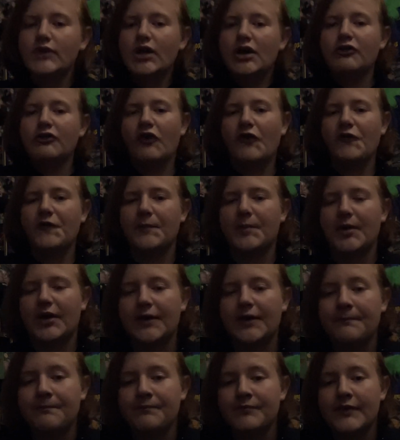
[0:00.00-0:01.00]
Hello,
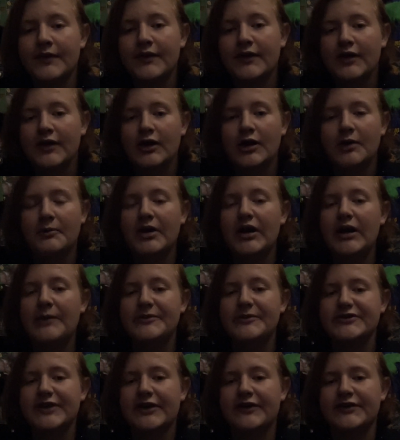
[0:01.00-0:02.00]
everybody. My
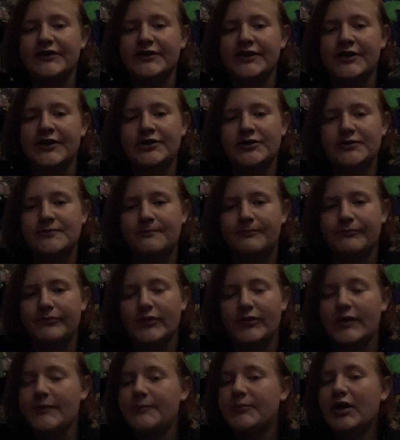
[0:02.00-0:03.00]
name is Alexander,
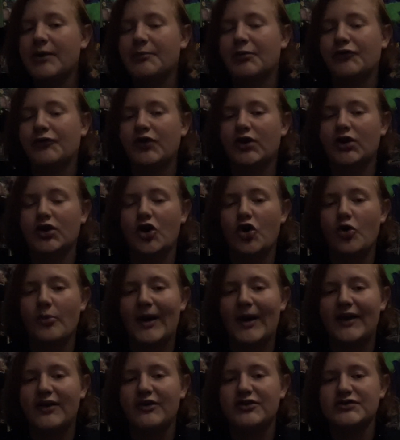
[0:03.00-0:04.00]
but I prefer to go
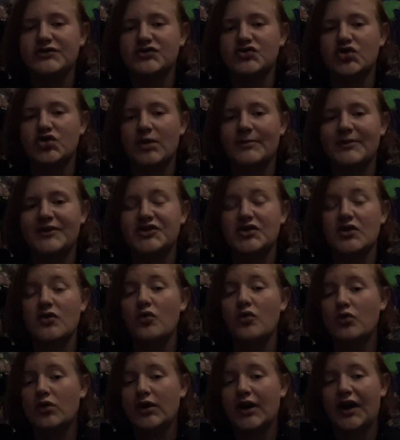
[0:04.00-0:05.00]
by you since dummies,
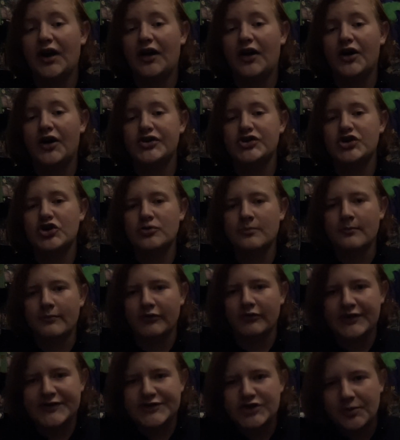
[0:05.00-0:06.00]
or Alejandro.
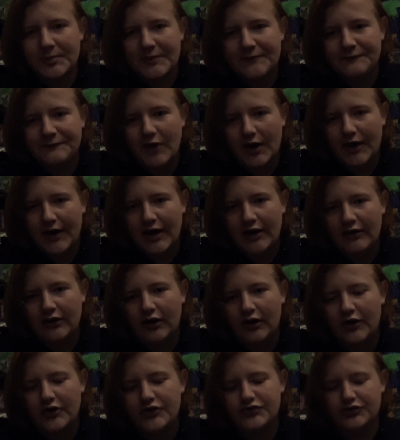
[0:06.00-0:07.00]
Please call me fucking
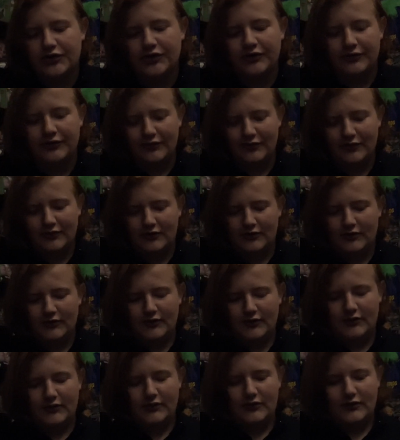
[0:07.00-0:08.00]
Alejandro.
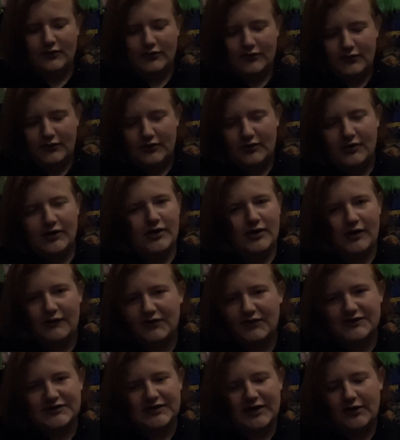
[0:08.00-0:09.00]
I have
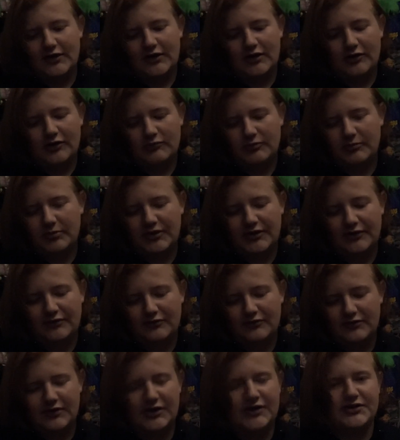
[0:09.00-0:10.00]
to say it now. Everybody,
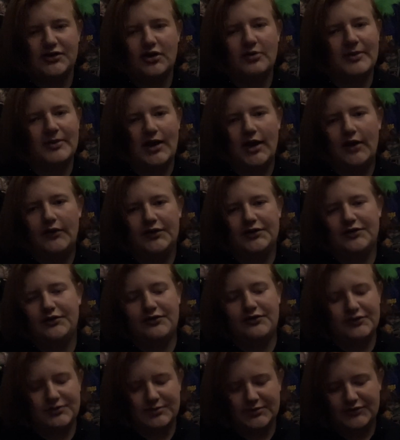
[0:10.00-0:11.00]
they just call me Alex or
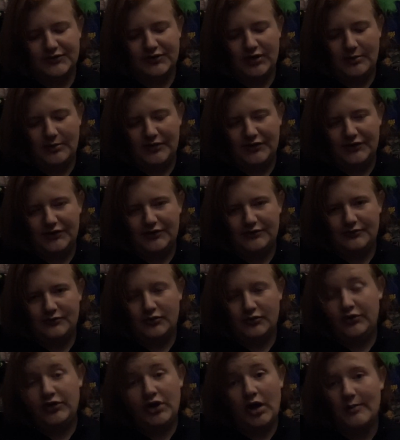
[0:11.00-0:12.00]
Goosebumps or Dummies.
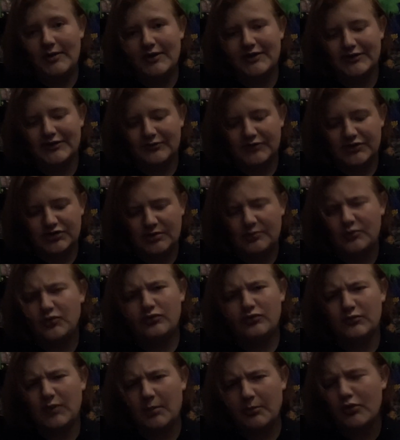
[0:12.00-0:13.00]
Or Dummies, which I'm,
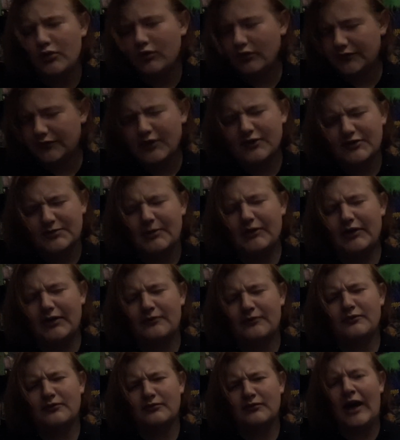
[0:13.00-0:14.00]
I'm cool with those, but
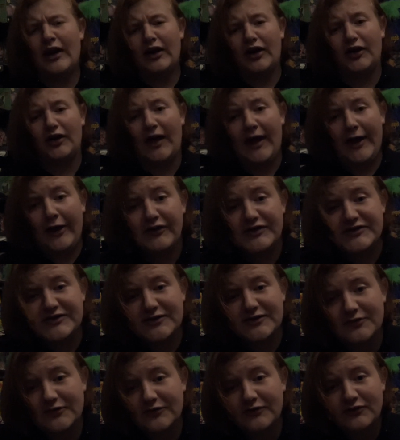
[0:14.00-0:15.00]
like, ah,
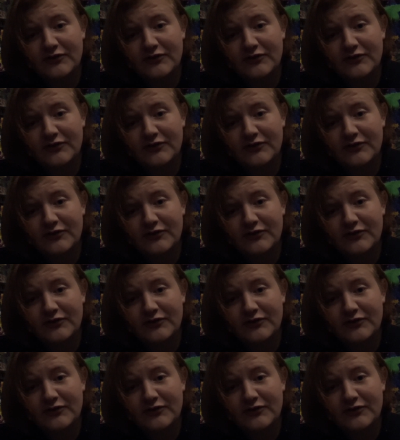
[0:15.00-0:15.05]
Alex!